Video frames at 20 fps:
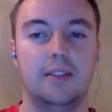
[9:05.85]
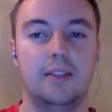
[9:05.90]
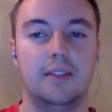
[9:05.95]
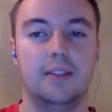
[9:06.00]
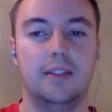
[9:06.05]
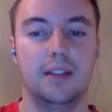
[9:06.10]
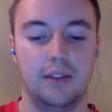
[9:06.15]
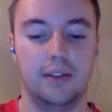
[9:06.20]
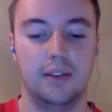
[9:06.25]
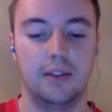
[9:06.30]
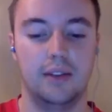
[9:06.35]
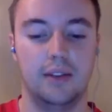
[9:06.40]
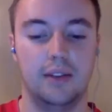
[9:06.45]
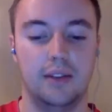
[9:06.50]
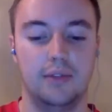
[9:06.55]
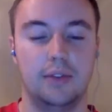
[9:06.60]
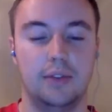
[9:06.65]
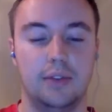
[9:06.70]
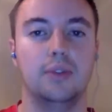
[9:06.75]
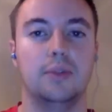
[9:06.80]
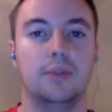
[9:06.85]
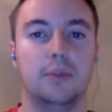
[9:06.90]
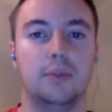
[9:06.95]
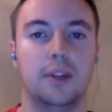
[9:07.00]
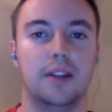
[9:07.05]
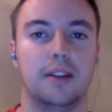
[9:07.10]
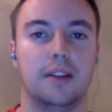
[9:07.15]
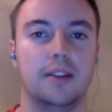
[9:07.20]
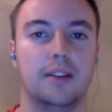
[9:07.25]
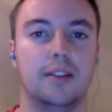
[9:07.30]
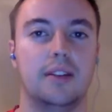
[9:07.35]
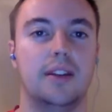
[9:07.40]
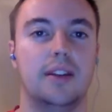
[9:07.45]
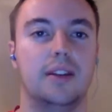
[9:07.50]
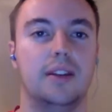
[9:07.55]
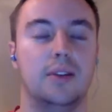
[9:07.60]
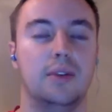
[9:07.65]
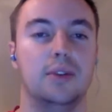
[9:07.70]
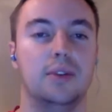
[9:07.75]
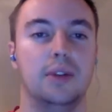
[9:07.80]
his first goal, and we can
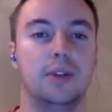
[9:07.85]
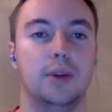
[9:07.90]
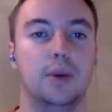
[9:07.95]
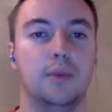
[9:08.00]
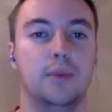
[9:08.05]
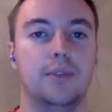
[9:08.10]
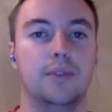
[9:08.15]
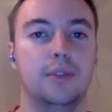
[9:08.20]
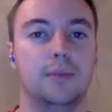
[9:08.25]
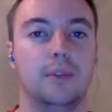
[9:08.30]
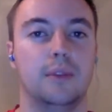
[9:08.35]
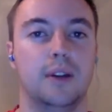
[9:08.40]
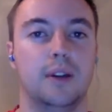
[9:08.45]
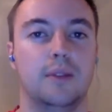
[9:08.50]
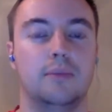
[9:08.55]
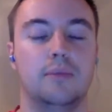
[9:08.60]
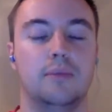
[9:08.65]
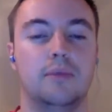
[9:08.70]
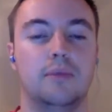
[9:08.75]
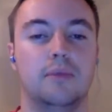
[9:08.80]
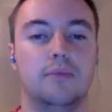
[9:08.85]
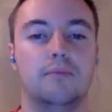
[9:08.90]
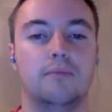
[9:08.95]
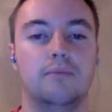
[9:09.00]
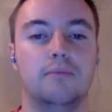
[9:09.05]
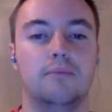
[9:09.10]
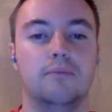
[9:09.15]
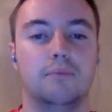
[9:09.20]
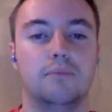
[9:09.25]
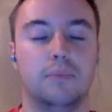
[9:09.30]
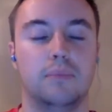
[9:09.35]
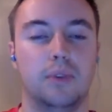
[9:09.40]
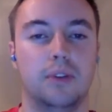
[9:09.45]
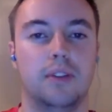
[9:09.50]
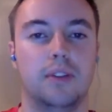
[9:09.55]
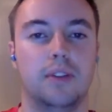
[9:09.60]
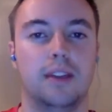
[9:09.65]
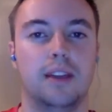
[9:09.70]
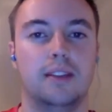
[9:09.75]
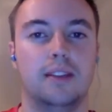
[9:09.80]
only hope from
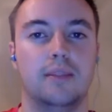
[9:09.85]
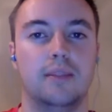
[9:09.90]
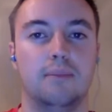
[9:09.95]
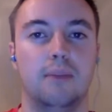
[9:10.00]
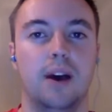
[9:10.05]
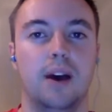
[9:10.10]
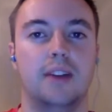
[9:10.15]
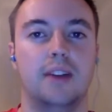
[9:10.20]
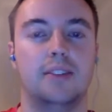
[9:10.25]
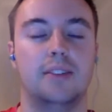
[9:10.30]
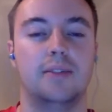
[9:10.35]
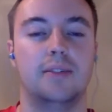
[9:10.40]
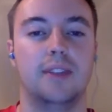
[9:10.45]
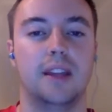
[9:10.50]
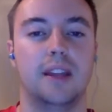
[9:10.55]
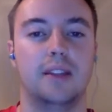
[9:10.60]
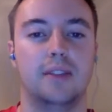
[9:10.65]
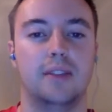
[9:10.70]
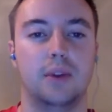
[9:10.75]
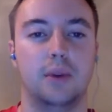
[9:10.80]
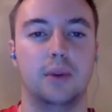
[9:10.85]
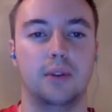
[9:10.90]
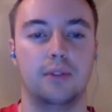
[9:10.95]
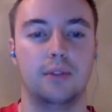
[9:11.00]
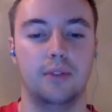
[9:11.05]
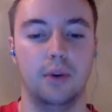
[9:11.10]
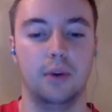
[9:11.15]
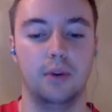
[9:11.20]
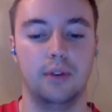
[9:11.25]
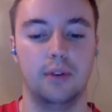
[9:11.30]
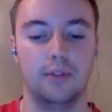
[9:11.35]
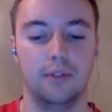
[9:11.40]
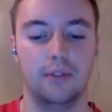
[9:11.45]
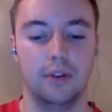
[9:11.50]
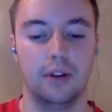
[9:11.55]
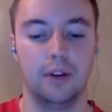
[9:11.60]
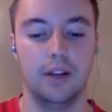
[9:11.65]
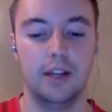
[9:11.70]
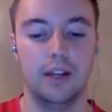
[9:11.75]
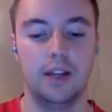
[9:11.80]
good things and positive things going forward
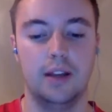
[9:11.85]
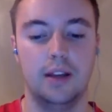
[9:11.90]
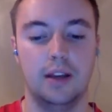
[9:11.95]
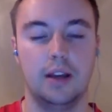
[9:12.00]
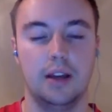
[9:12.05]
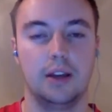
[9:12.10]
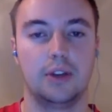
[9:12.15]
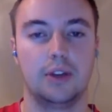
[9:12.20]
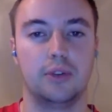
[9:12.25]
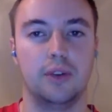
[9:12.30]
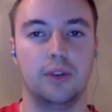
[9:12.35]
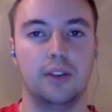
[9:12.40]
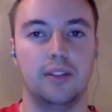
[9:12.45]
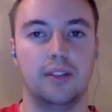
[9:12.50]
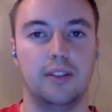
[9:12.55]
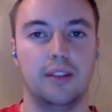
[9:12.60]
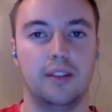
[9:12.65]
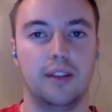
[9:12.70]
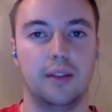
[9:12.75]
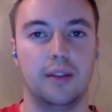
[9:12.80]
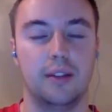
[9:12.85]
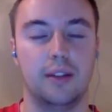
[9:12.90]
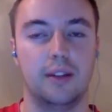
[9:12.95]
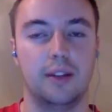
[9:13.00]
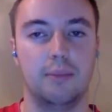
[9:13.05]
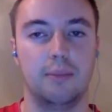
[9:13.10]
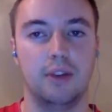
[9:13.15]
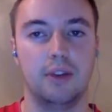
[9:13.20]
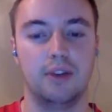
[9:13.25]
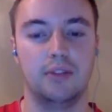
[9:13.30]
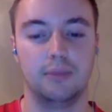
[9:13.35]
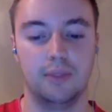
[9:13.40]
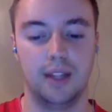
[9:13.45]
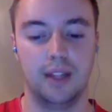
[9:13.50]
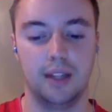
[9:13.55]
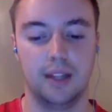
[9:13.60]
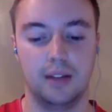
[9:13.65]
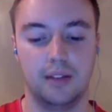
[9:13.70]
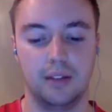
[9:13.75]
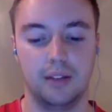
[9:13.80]
for Chris in the Belgium
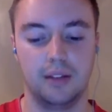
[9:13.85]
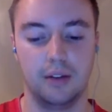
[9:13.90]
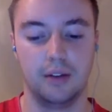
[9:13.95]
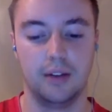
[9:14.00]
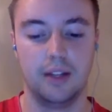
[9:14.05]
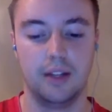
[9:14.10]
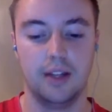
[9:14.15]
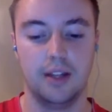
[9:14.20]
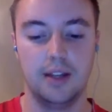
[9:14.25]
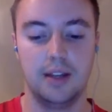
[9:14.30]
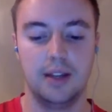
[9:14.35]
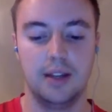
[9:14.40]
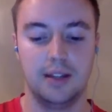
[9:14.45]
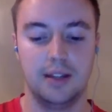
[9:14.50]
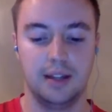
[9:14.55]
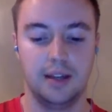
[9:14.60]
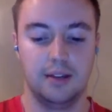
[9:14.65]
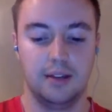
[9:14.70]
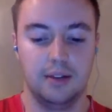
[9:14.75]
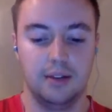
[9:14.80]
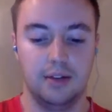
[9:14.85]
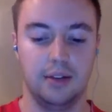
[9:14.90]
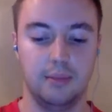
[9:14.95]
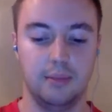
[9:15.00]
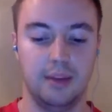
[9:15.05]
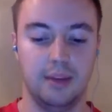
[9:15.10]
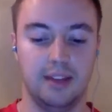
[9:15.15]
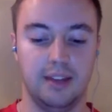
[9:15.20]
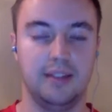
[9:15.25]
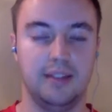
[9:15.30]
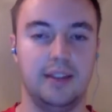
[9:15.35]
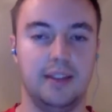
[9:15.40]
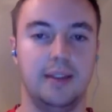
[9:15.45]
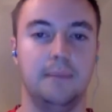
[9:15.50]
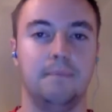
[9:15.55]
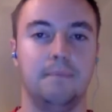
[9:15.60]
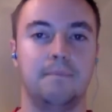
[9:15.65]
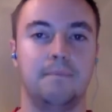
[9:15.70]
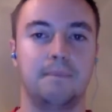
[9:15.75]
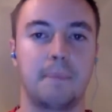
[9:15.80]
league. So yeah, all the best to
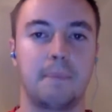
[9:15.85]
him.